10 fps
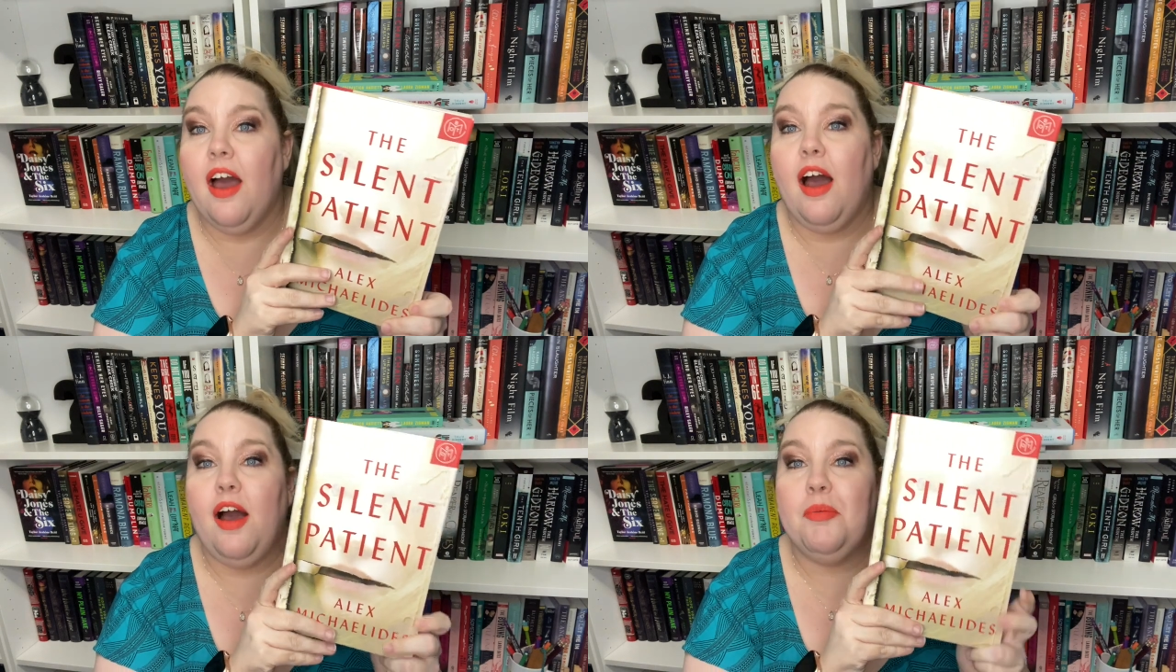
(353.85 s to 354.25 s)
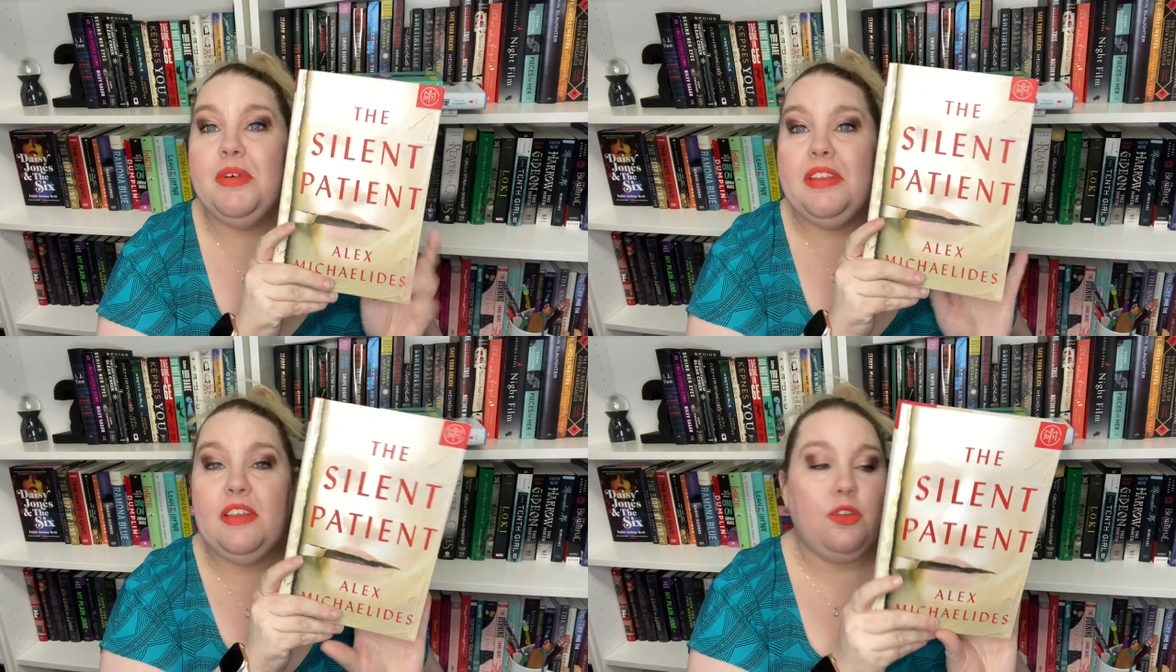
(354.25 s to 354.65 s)

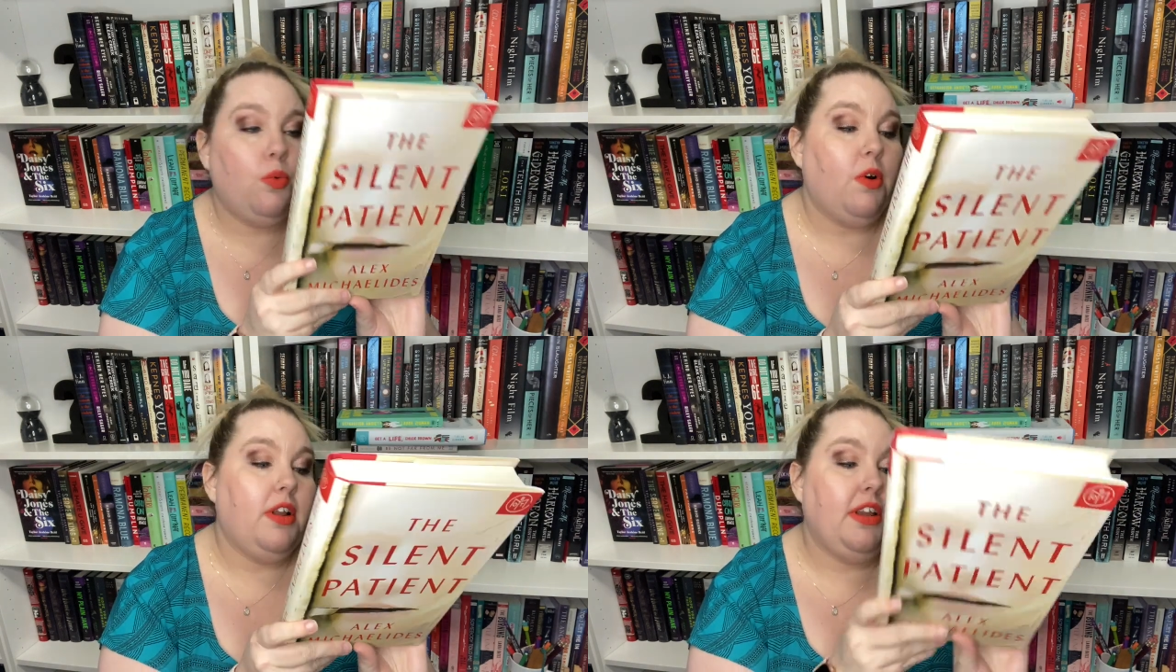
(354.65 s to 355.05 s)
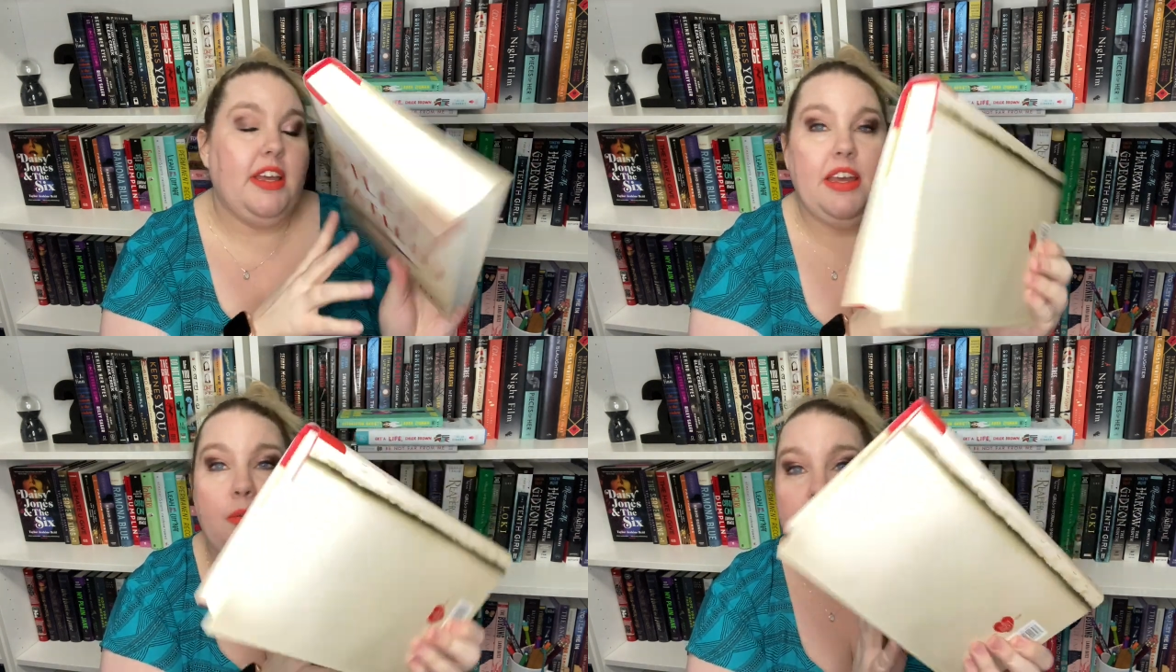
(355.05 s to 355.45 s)
Um, this one
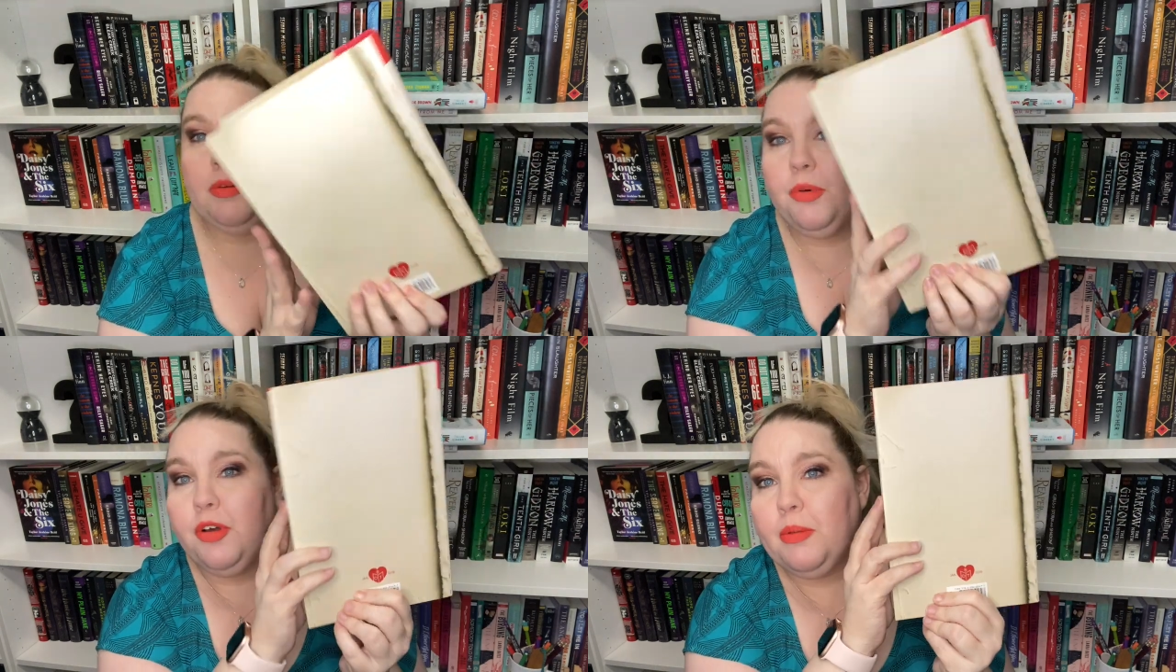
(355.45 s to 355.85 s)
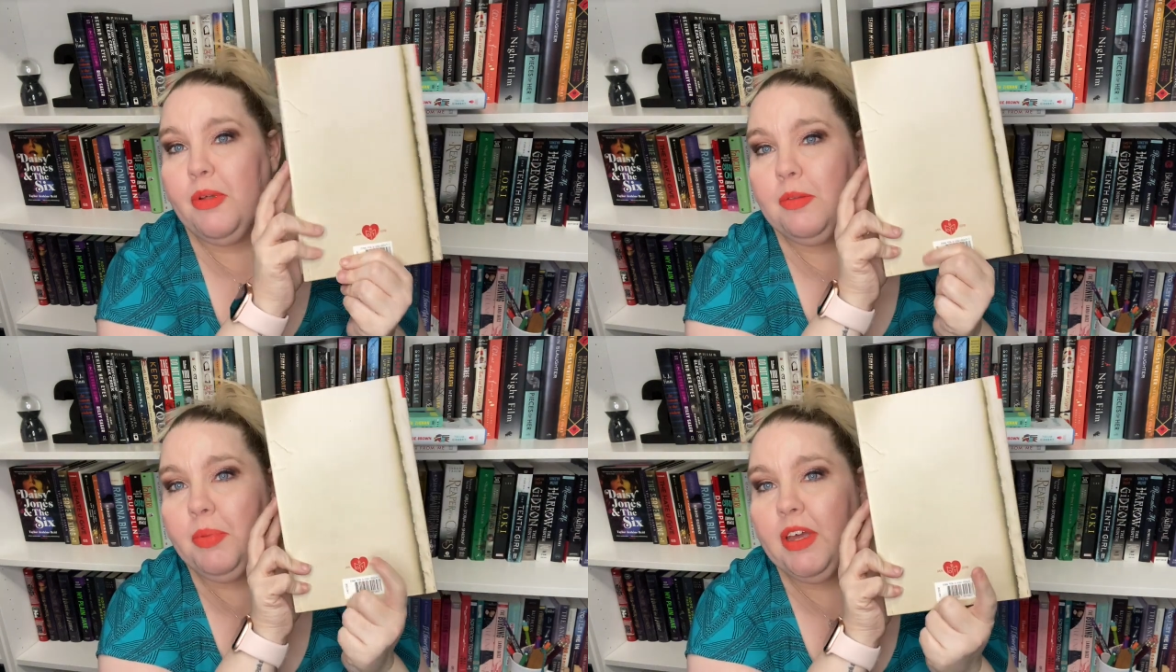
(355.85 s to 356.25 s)
was a book of the
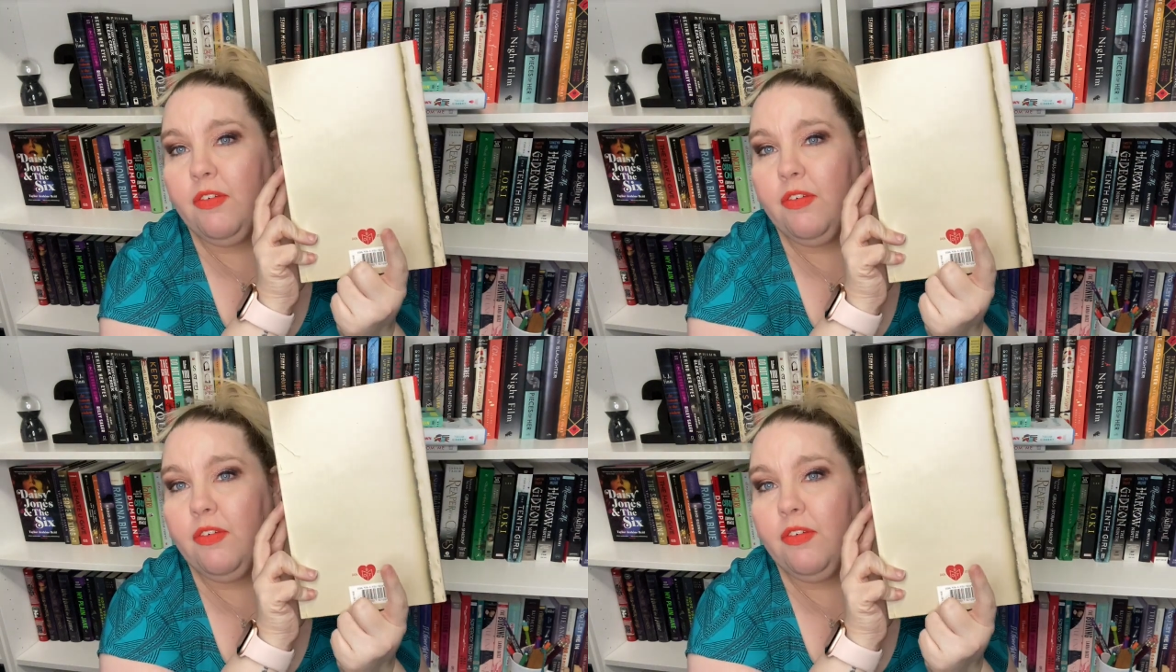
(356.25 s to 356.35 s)
month pick